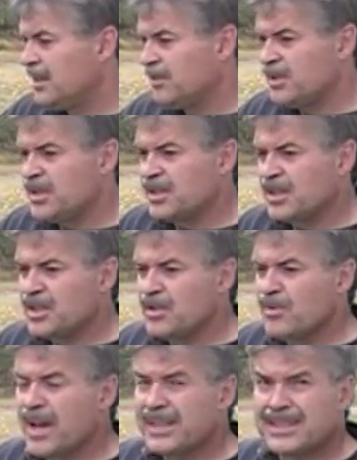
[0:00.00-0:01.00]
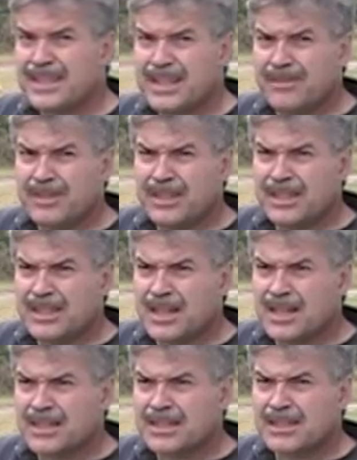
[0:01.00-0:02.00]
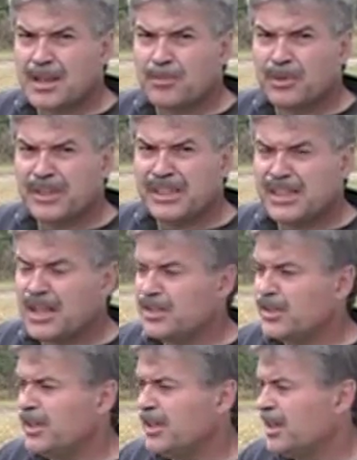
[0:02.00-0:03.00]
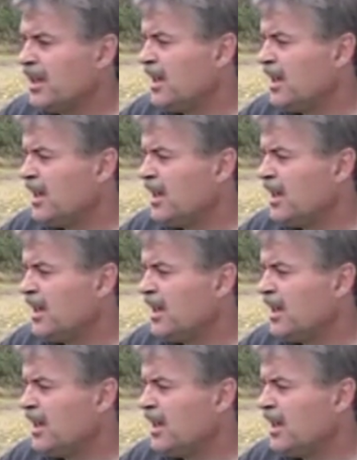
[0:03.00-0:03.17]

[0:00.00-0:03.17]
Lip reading: which is a US Navy submarine hunter.